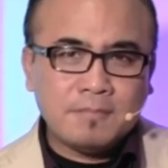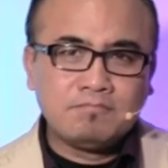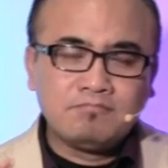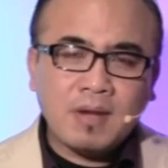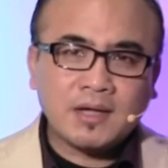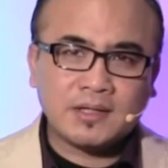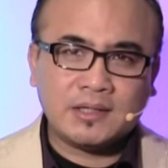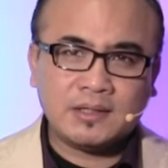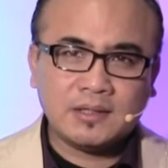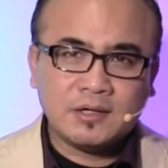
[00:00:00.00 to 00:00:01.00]

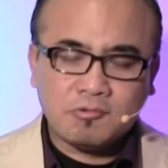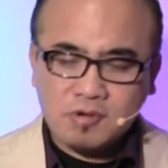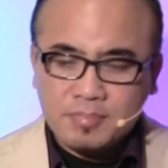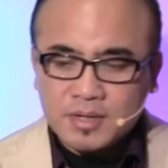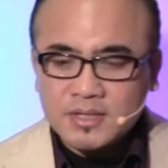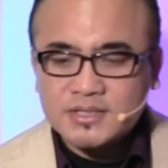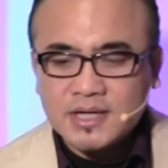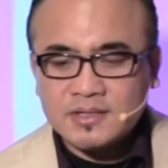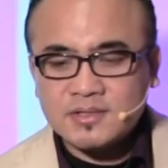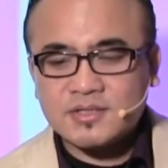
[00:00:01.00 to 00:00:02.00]
money
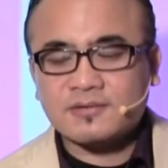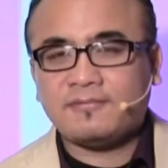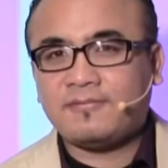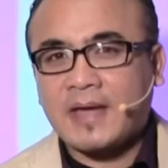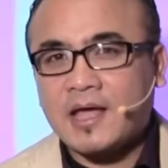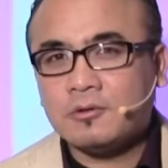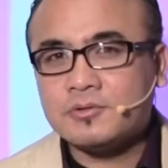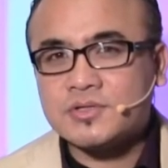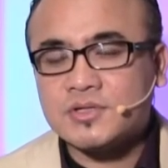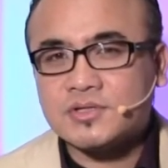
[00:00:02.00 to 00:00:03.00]
represents the
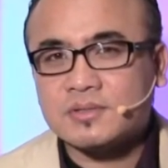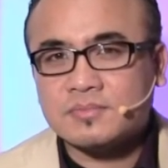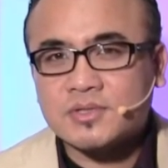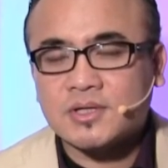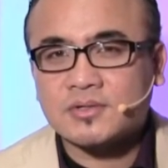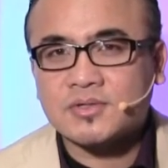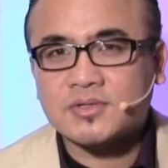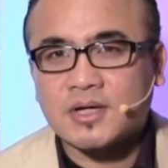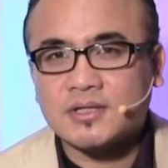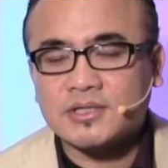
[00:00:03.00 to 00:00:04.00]
value systems in our
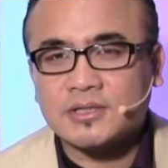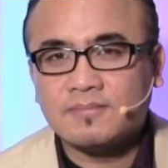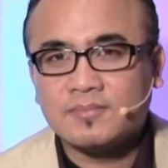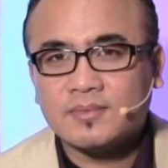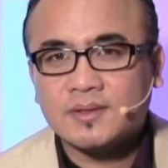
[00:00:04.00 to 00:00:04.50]
society.